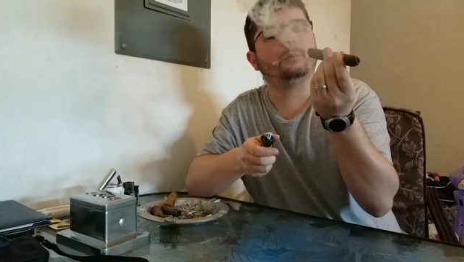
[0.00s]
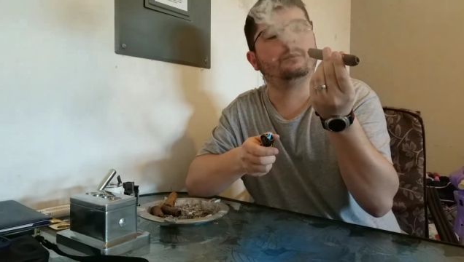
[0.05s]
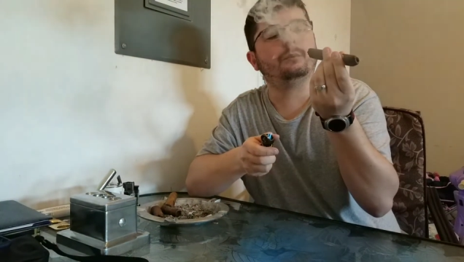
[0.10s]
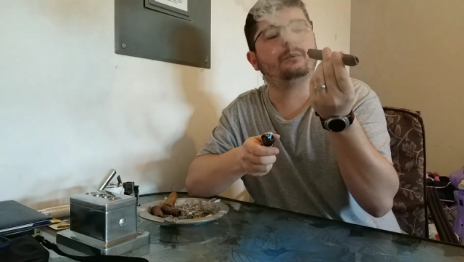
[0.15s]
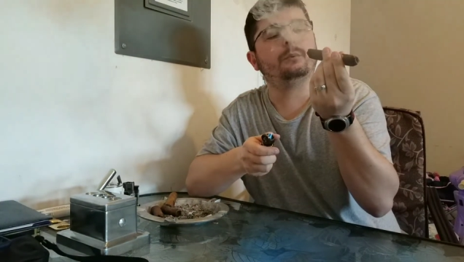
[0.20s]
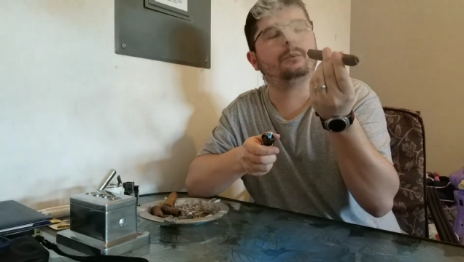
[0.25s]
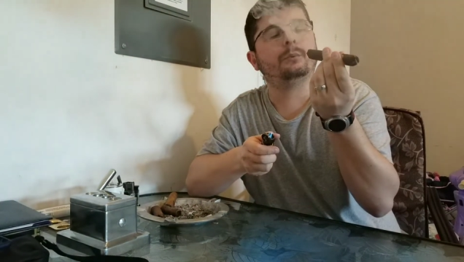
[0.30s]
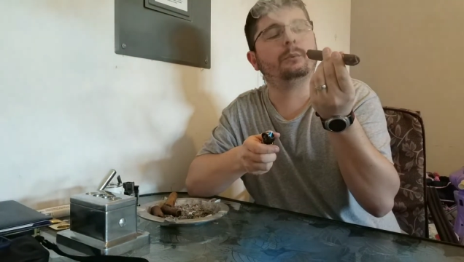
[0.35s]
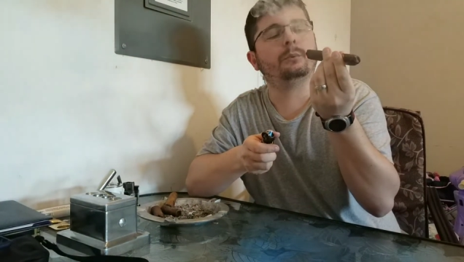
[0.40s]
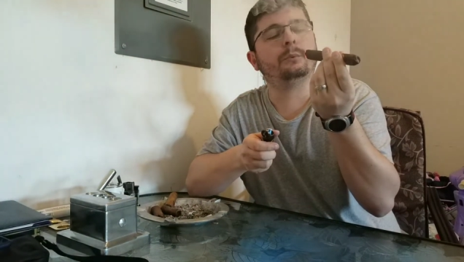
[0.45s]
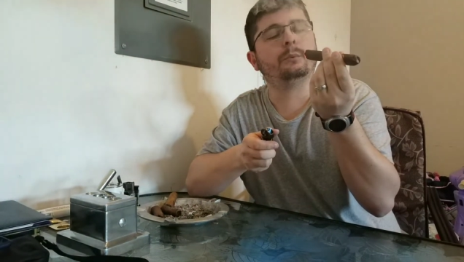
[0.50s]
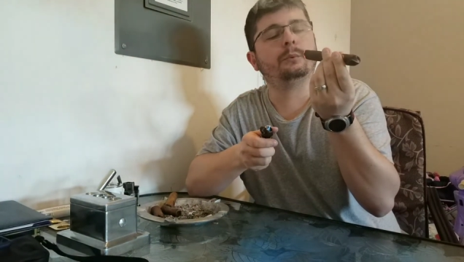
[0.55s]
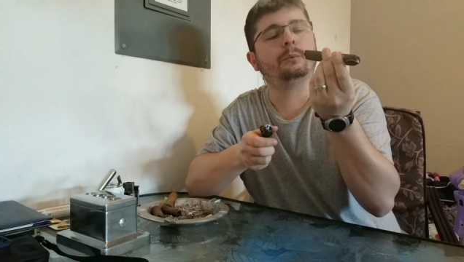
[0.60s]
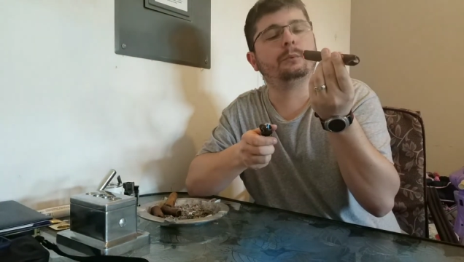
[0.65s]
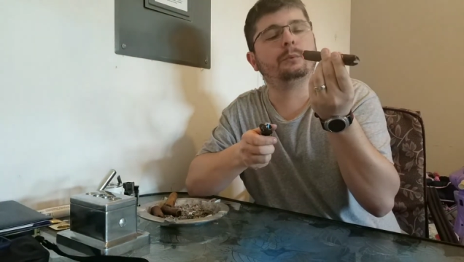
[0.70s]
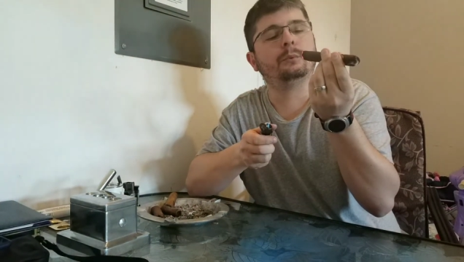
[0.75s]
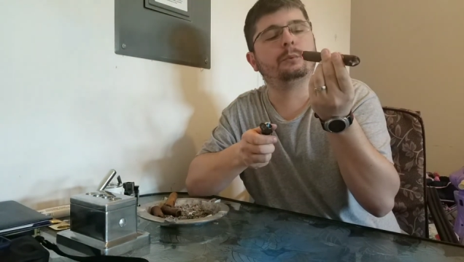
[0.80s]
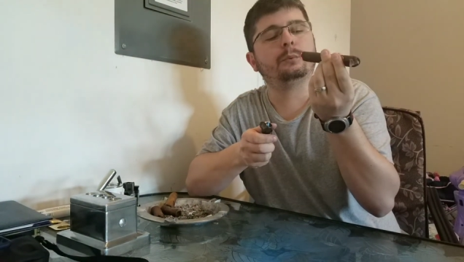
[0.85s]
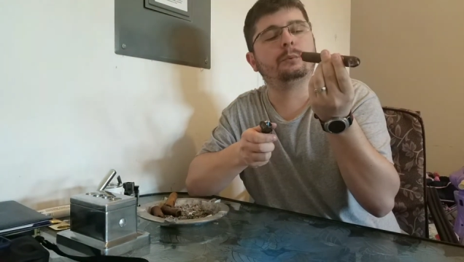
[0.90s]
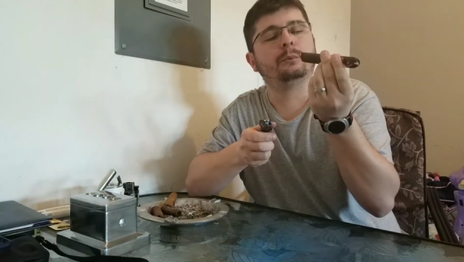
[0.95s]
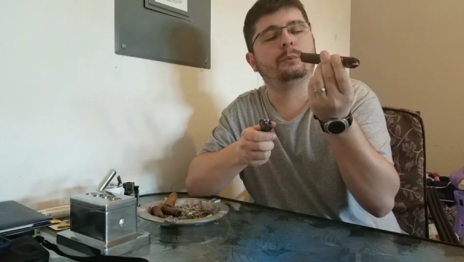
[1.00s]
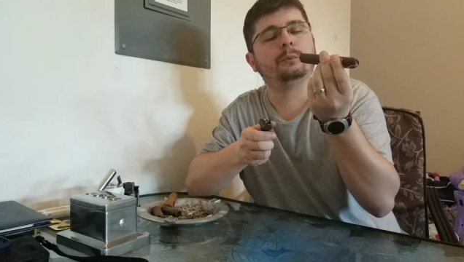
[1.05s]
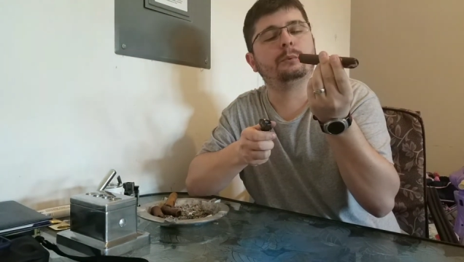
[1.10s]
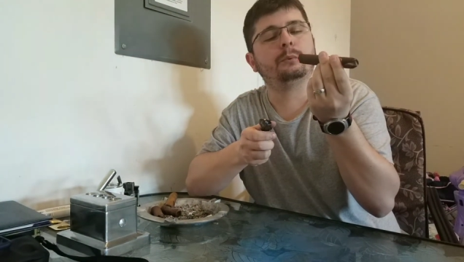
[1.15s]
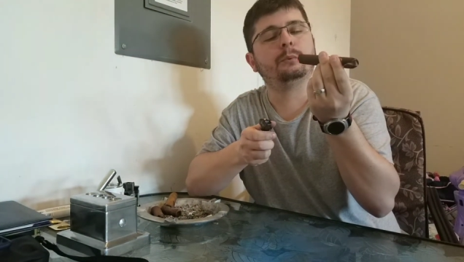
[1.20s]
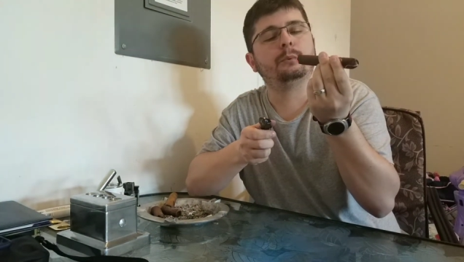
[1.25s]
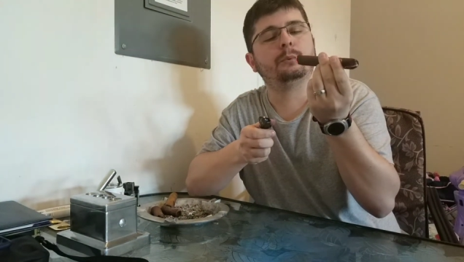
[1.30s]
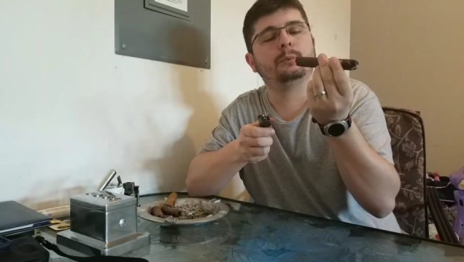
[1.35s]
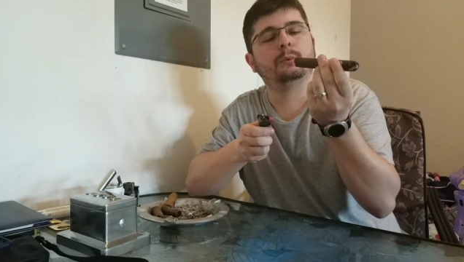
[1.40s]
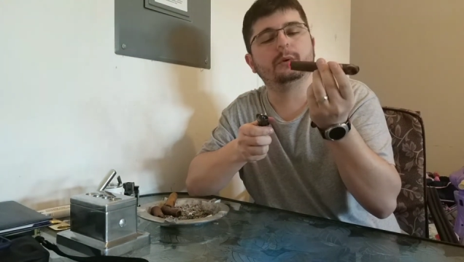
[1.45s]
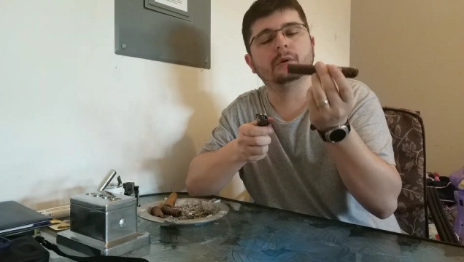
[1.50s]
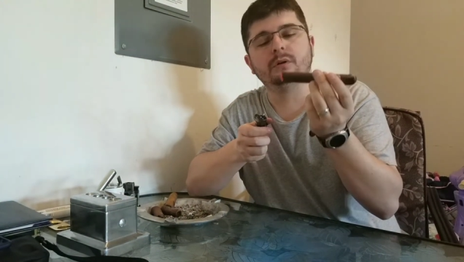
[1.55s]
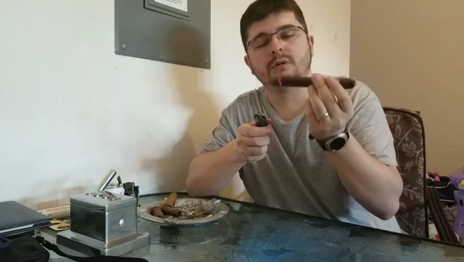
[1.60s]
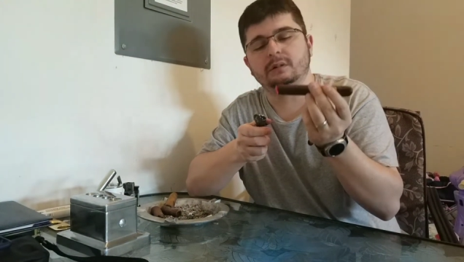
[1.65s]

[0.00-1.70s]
Nobody speaks.